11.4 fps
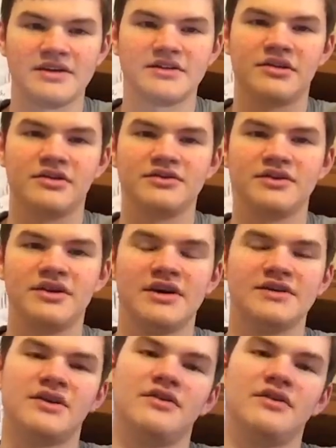as closely
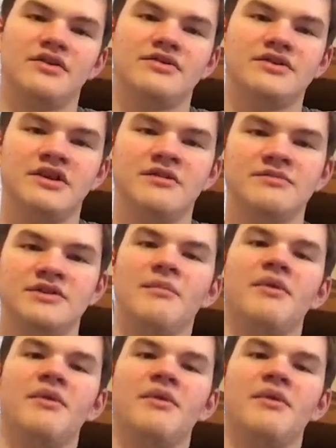as all the other teams.